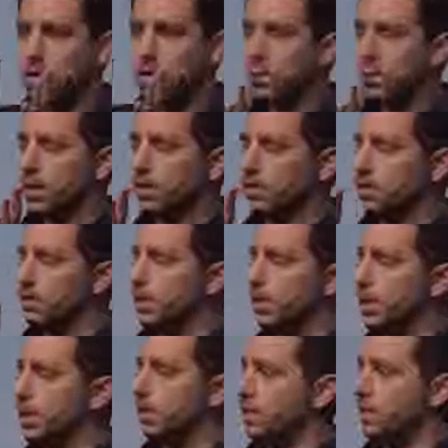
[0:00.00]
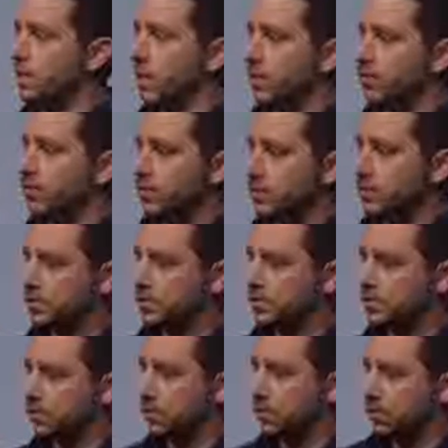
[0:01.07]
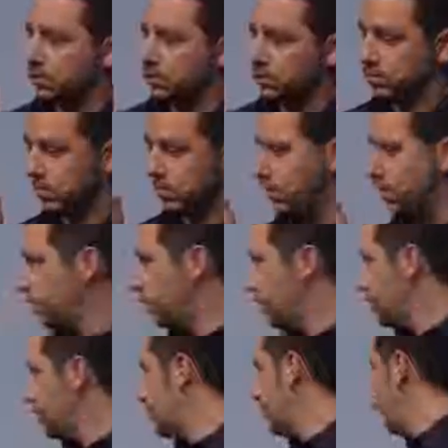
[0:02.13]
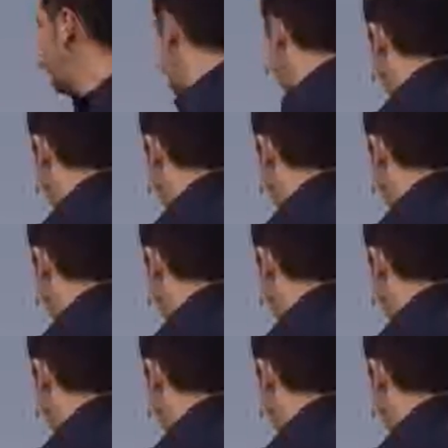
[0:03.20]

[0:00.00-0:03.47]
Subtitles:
Now you look at it and you think it's subtle. Let me show you how